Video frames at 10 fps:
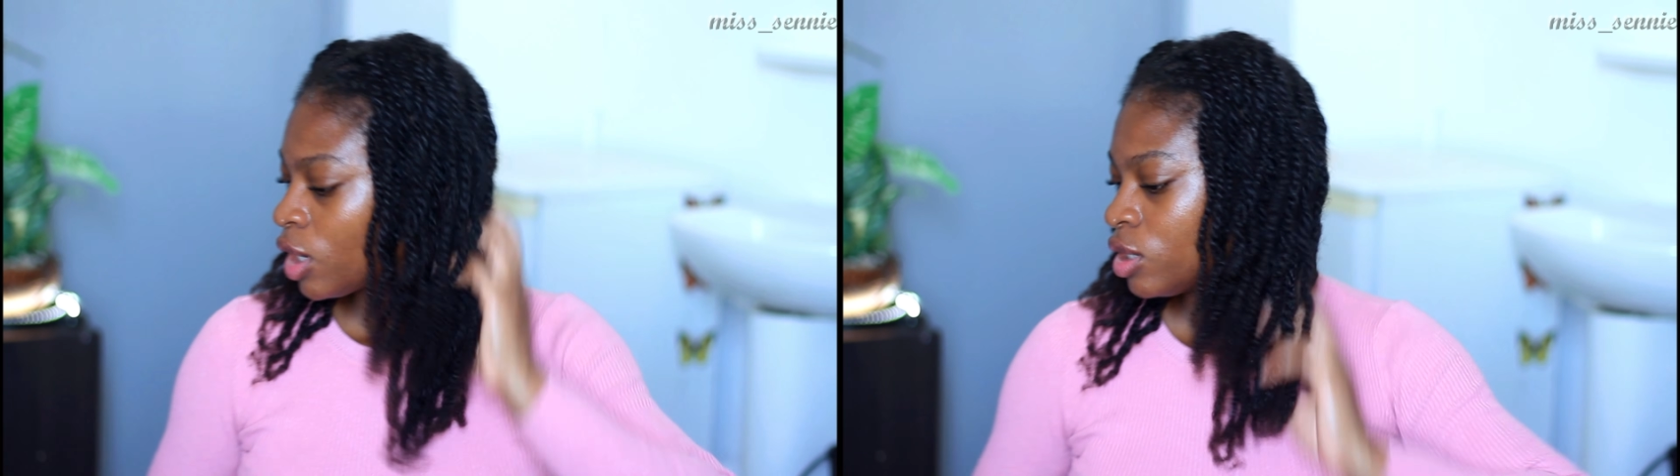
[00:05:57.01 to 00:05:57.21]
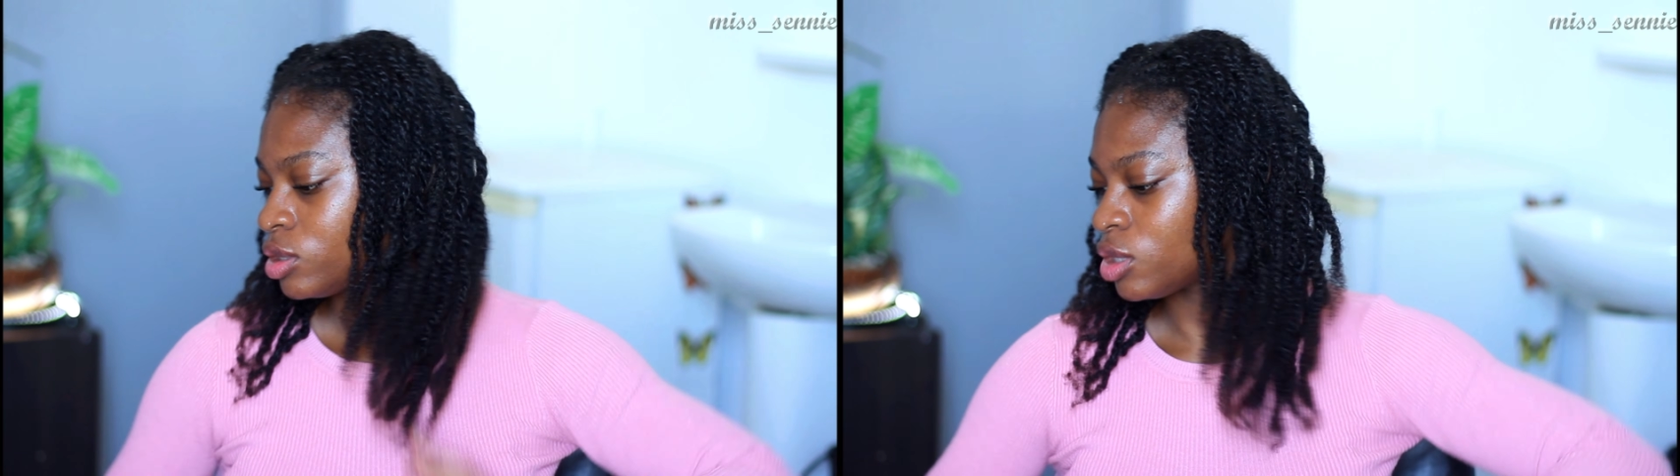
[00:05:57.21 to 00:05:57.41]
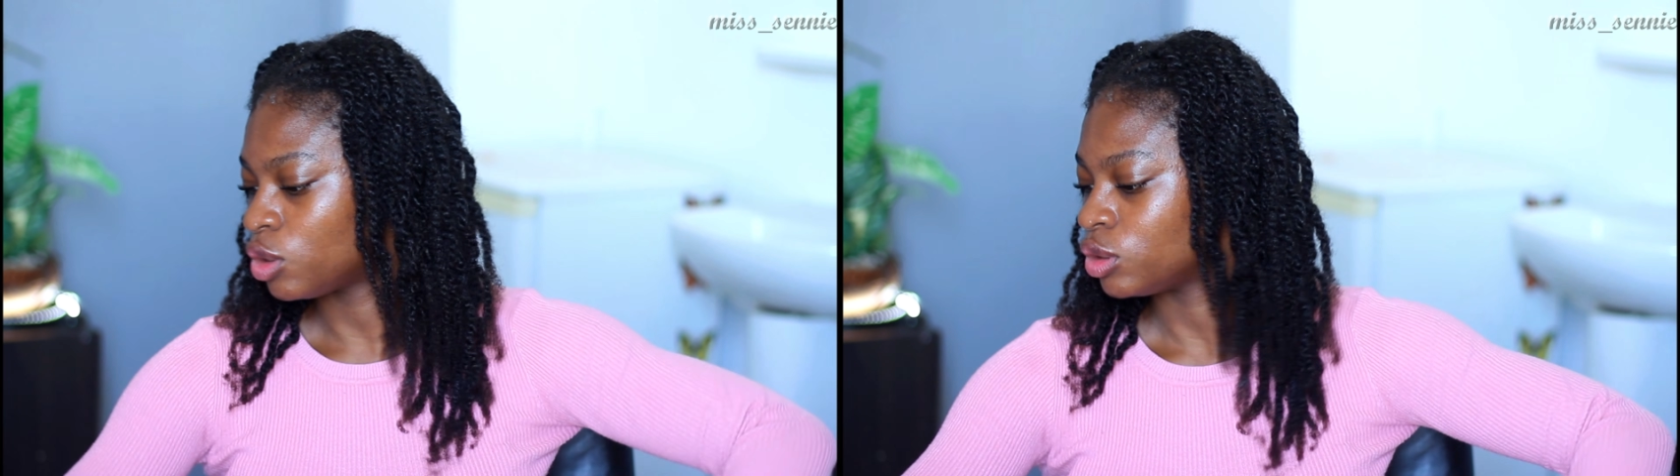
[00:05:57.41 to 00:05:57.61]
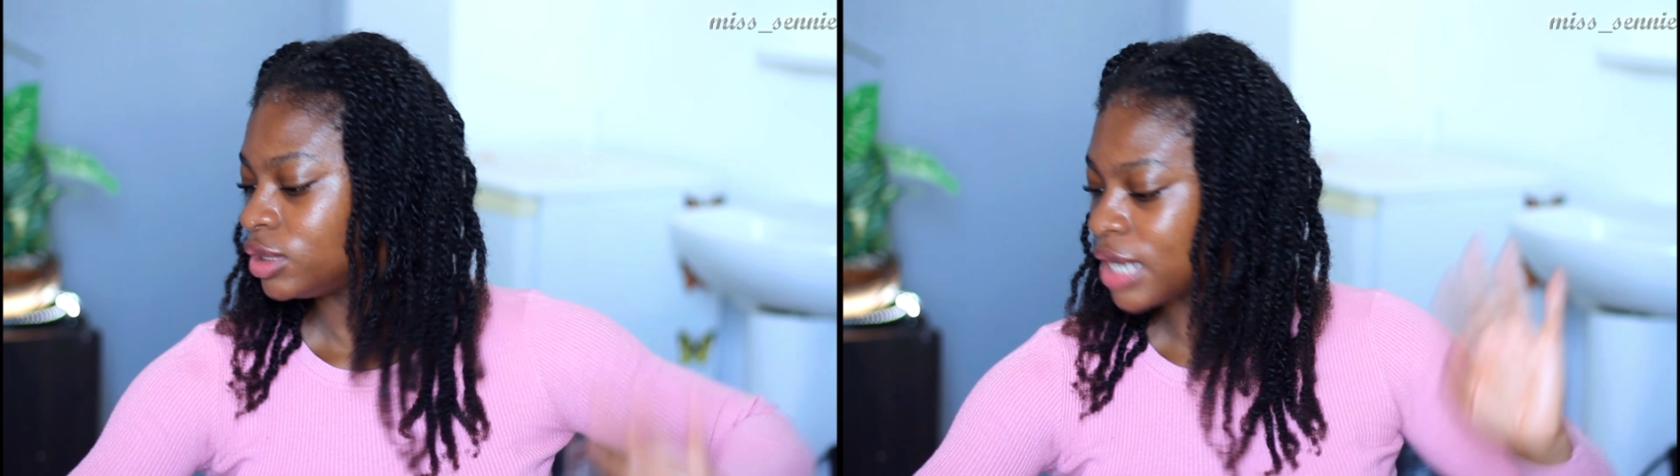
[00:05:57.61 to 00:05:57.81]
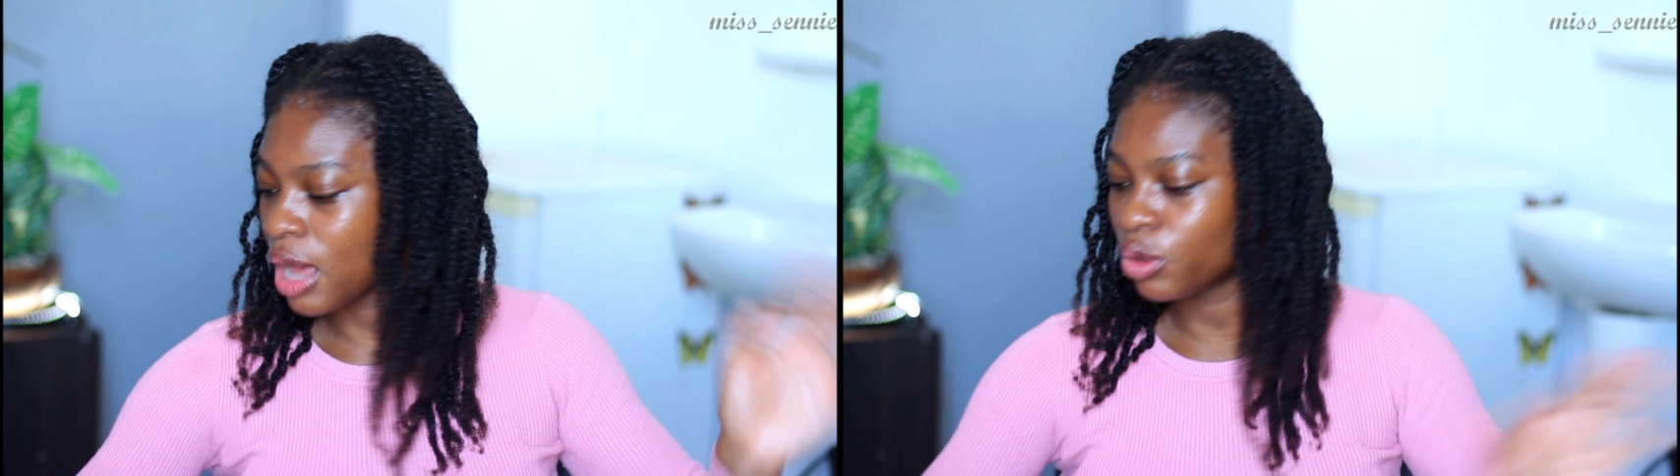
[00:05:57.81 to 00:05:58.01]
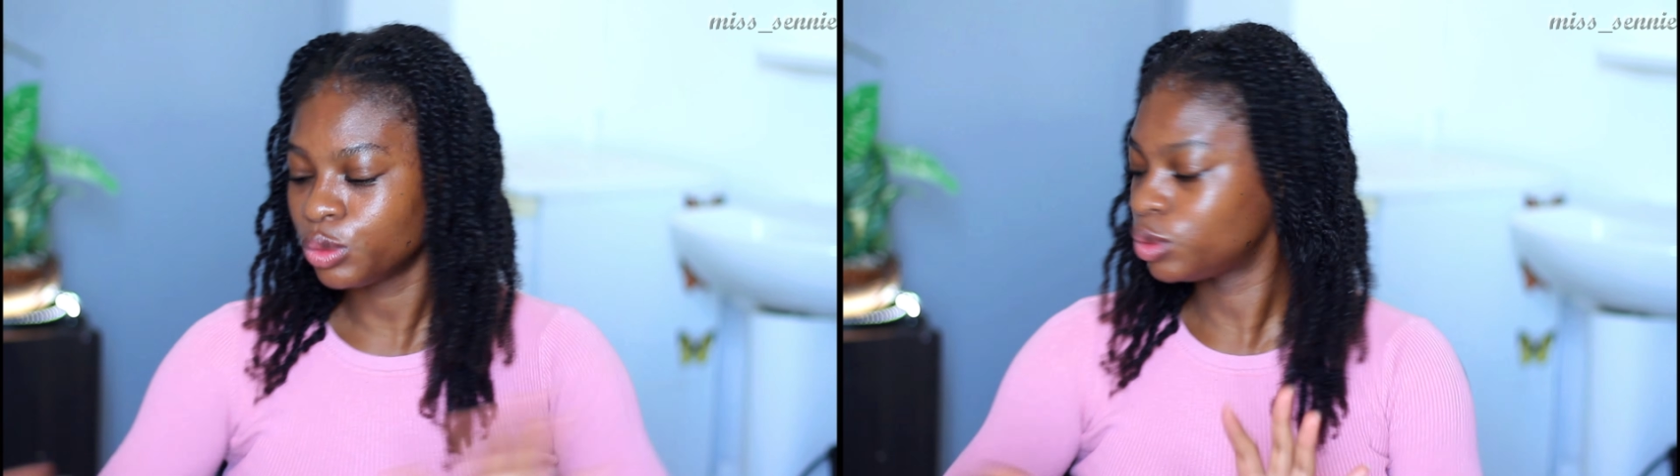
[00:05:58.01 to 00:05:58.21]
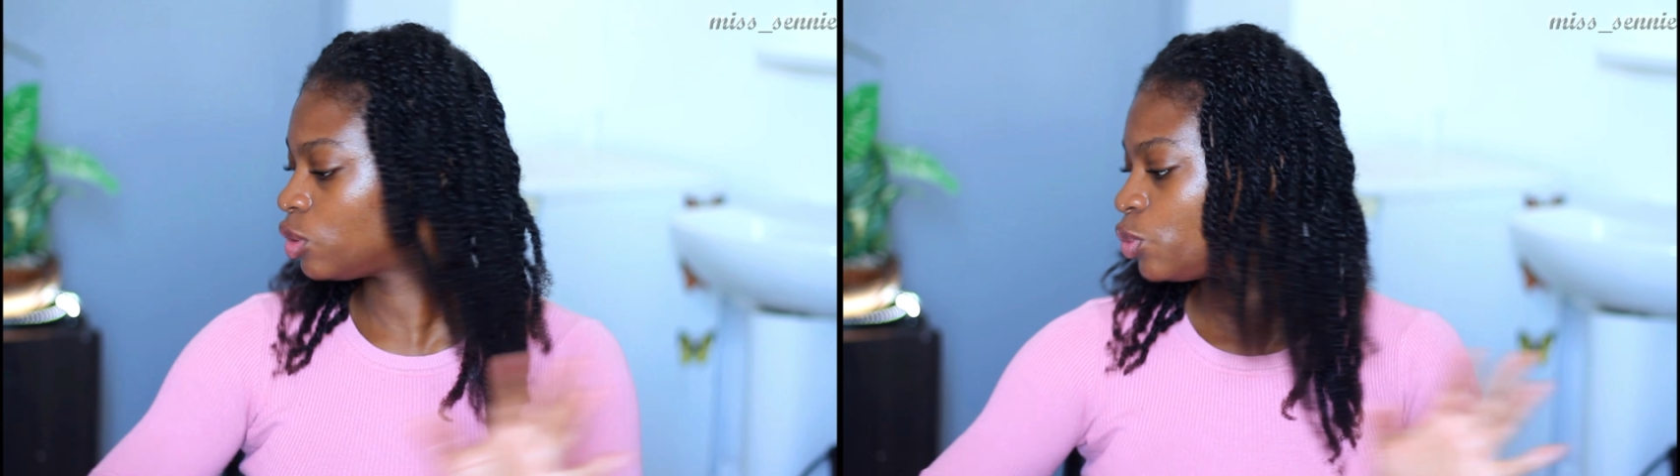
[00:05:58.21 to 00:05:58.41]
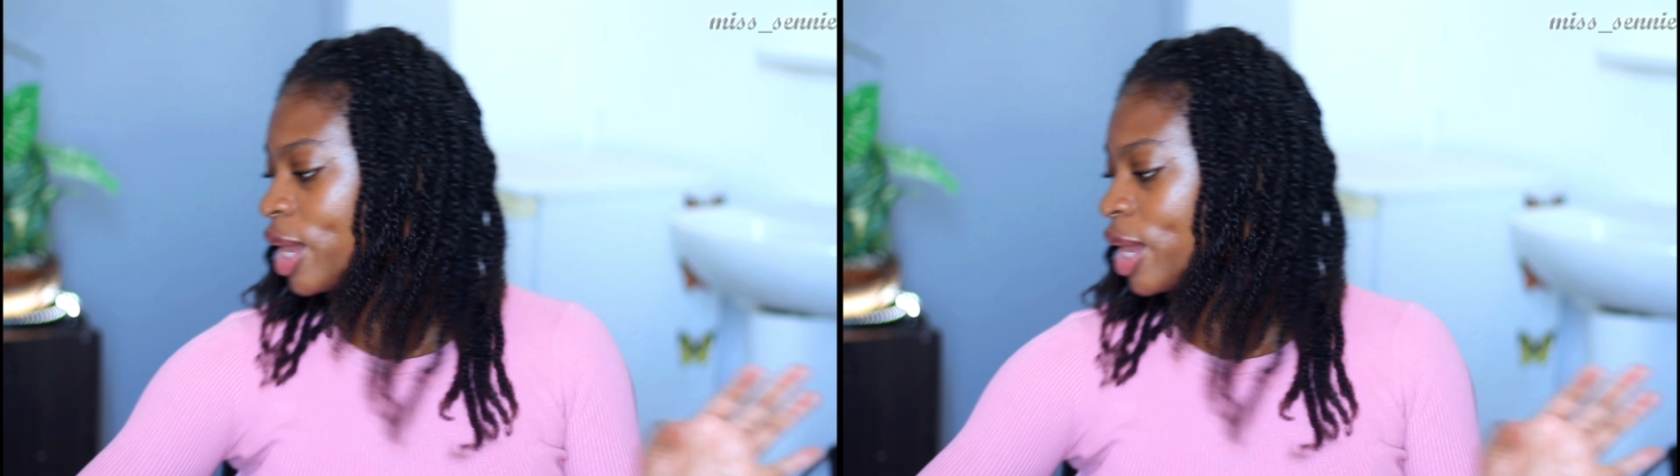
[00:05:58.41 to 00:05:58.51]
So now we